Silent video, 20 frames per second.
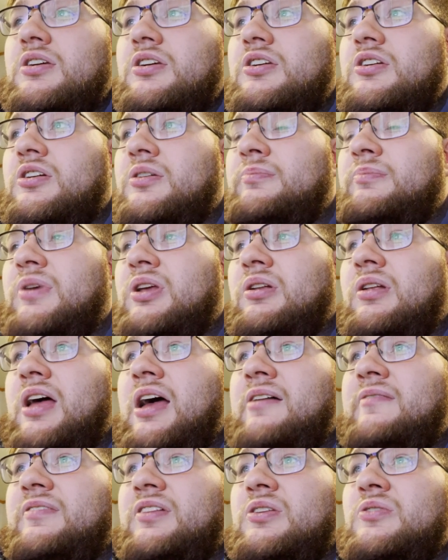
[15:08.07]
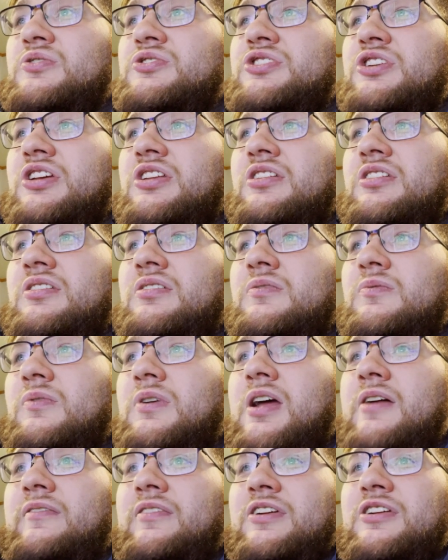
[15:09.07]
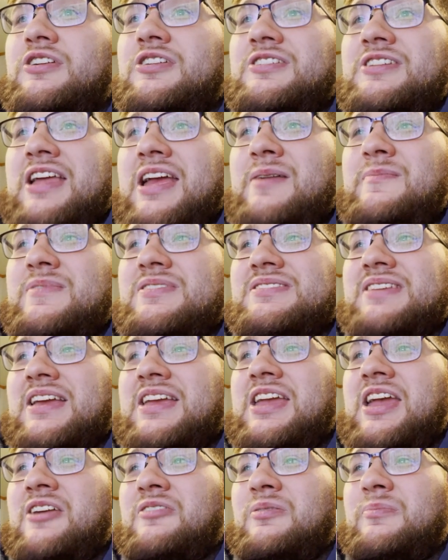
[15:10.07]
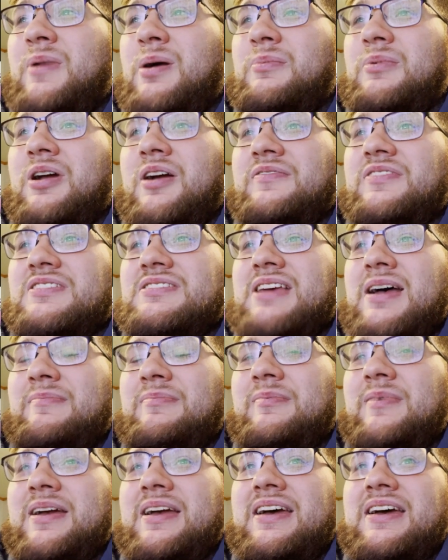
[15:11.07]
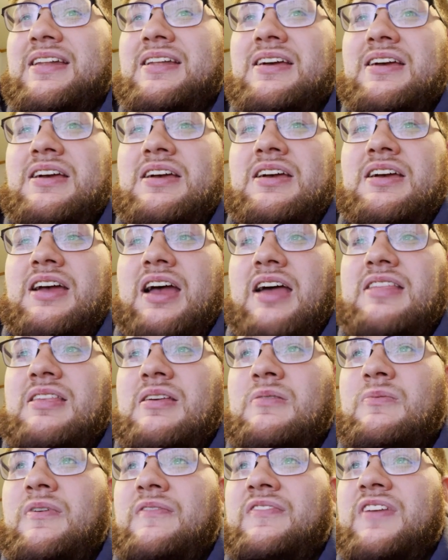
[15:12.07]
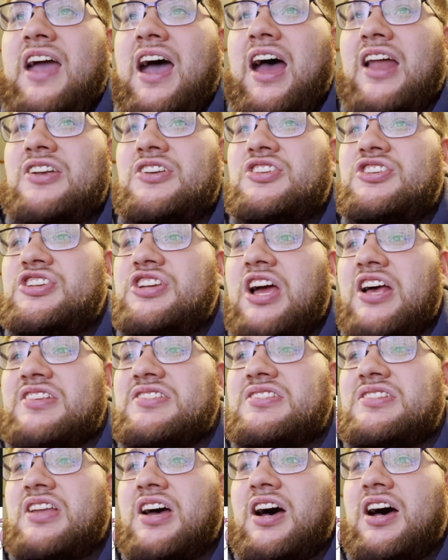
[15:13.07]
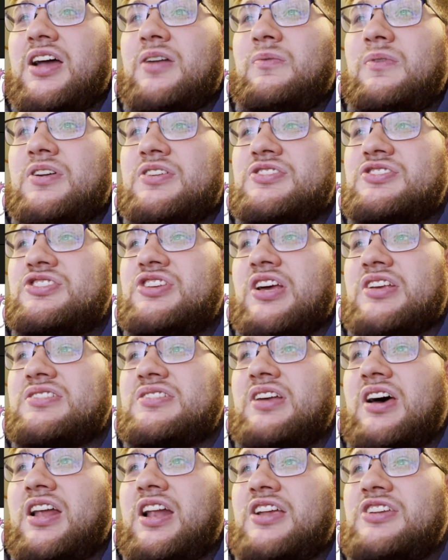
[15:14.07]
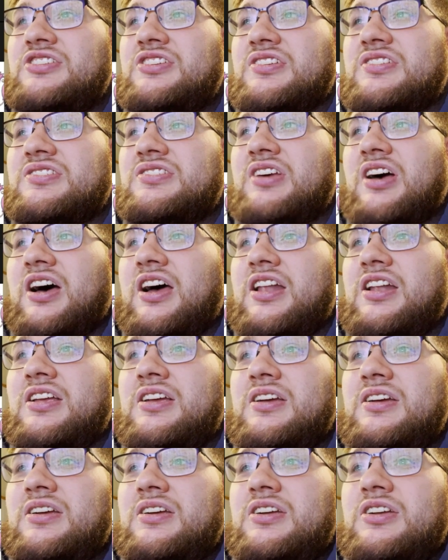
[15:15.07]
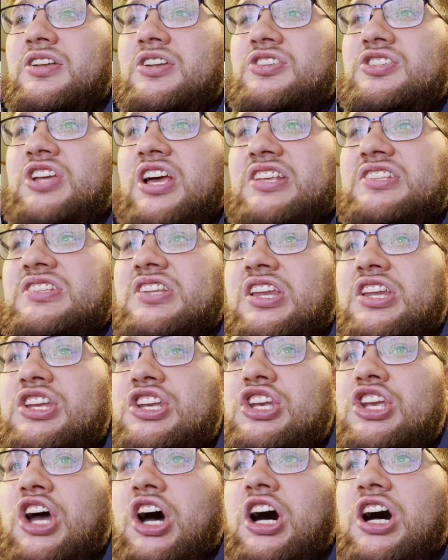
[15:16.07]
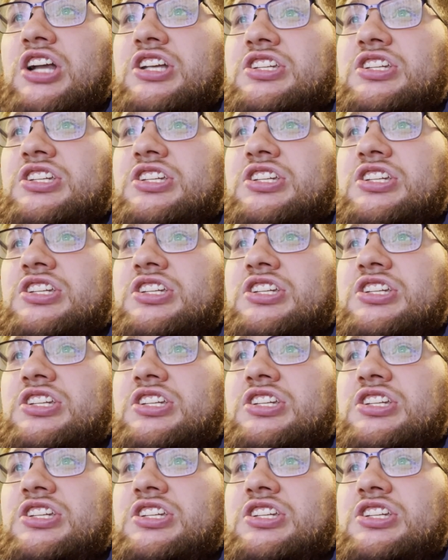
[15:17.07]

Your middle evolution, whatever your name is, I can't remember off the top of my head. And then we've got Chestnut. Where's Chestnut? I just saw it. Chestnut.